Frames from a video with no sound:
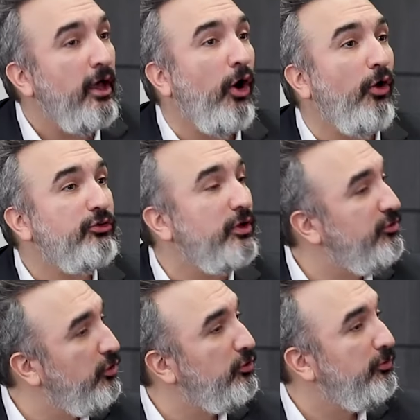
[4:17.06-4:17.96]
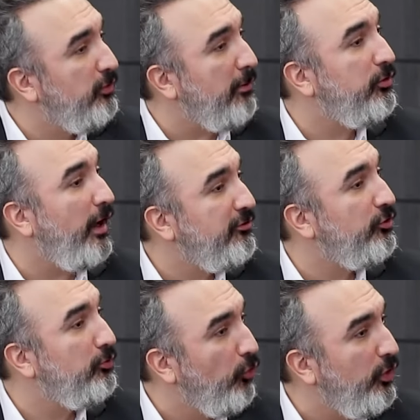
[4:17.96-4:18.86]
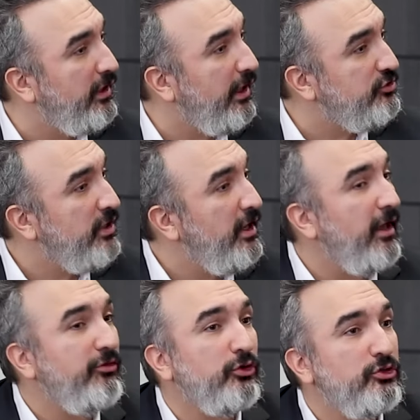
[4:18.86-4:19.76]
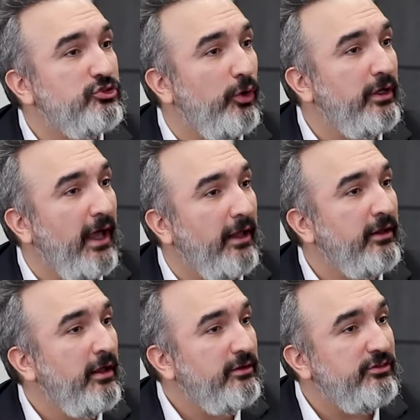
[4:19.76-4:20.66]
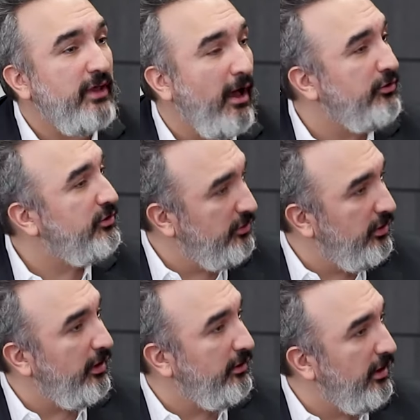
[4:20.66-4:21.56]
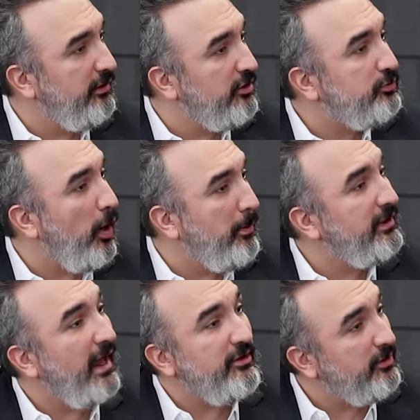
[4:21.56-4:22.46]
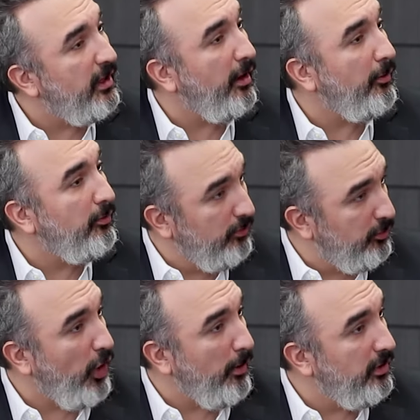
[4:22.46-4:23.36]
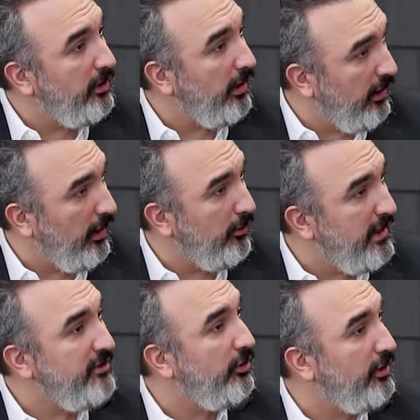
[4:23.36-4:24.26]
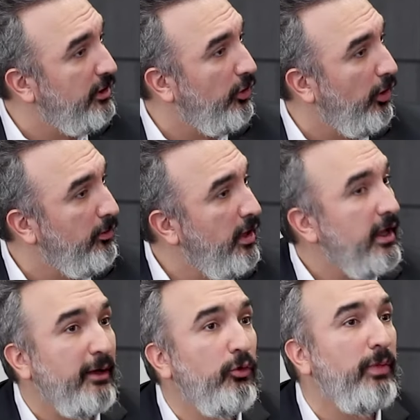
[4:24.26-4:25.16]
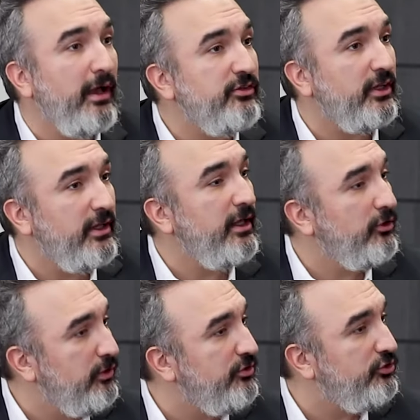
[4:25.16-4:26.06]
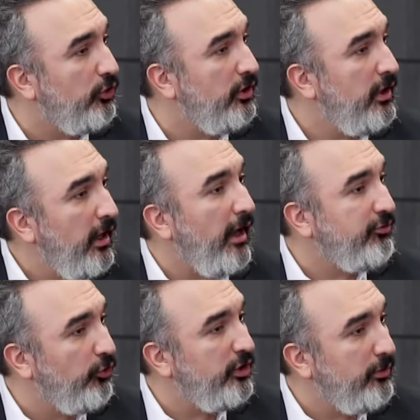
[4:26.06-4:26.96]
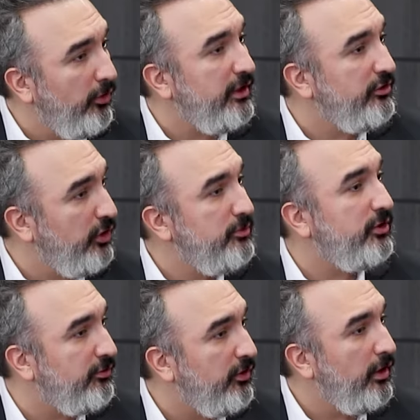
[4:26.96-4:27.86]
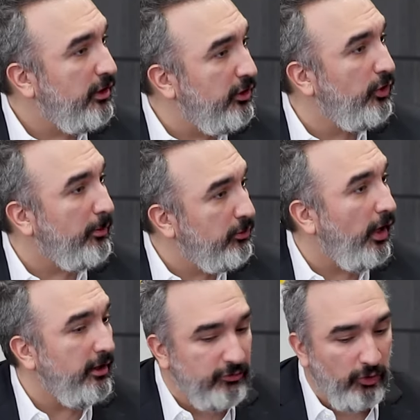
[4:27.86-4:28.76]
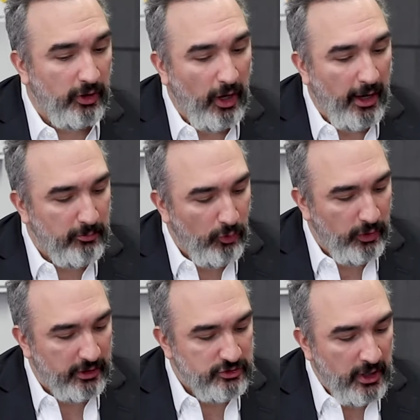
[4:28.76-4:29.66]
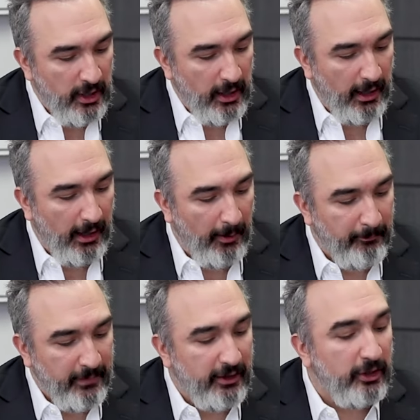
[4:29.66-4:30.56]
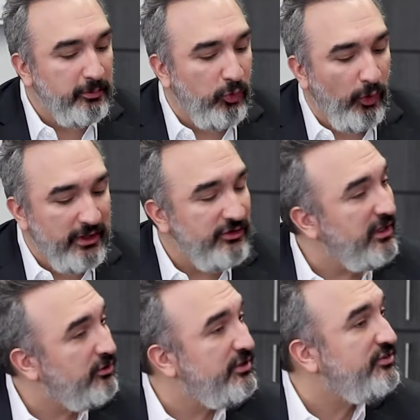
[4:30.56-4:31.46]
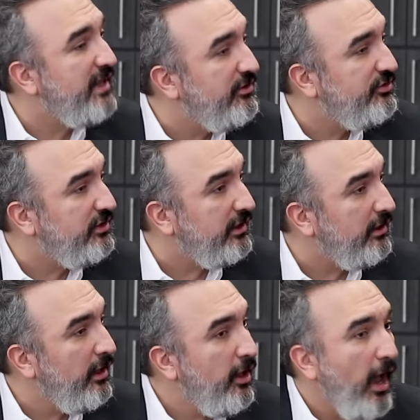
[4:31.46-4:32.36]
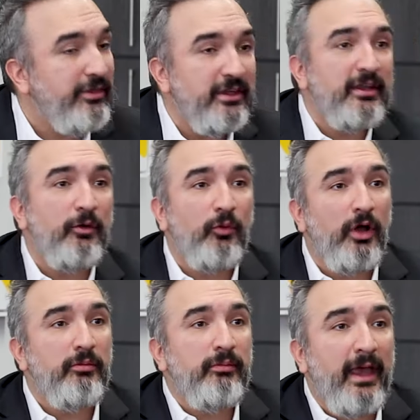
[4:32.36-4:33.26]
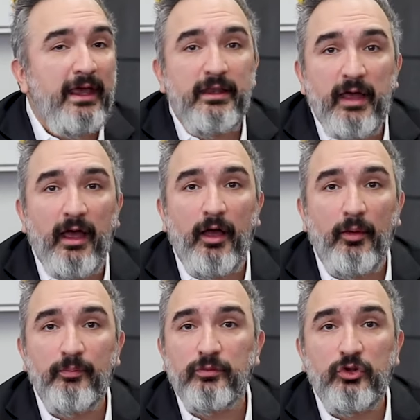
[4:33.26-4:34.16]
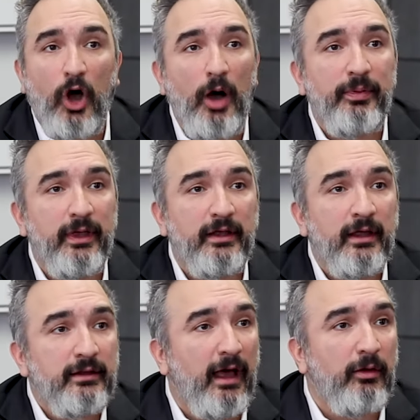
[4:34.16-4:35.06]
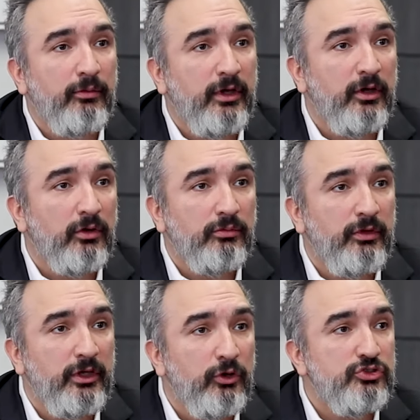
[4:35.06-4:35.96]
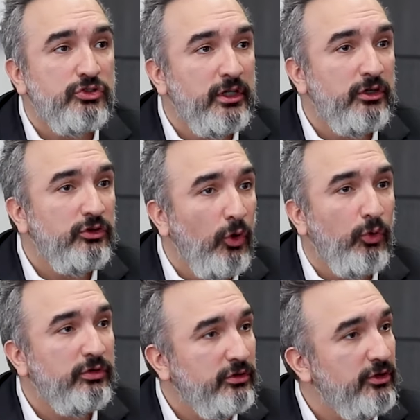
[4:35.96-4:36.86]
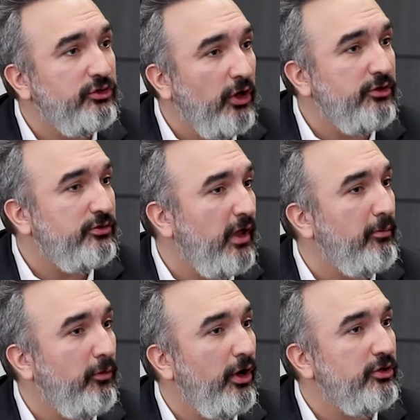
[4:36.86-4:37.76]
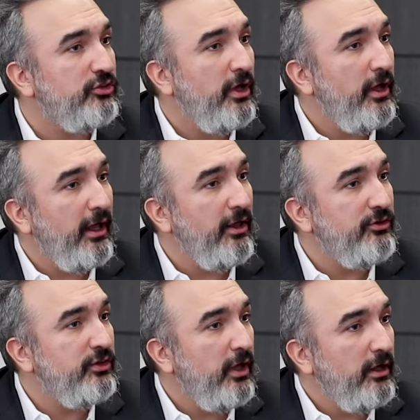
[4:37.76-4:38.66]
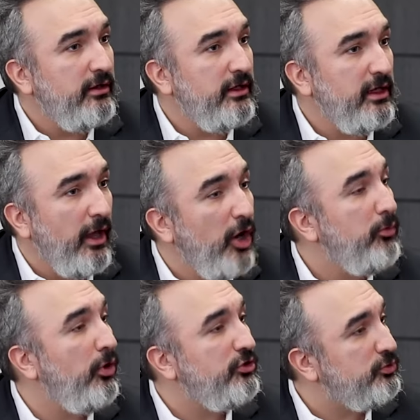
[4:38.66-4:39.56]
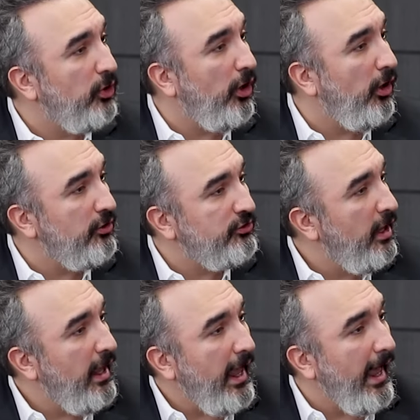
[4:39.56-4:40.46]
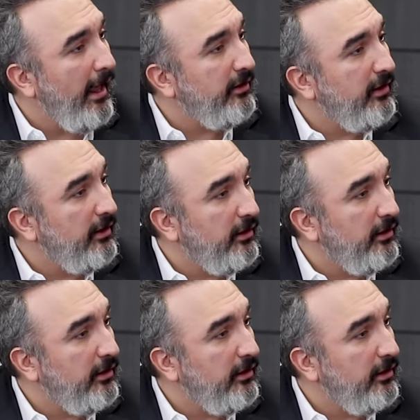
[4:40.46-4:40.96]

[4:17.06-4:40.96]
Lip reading: Also, if you're applying for a mortgage, if you're showing that this house, this property has a rental income, it will basically increase your affordability in terms of applying for a higher mortgage. Another point is increased density. I think that one main topic that we usually don't discuss that much is the urban sprawls and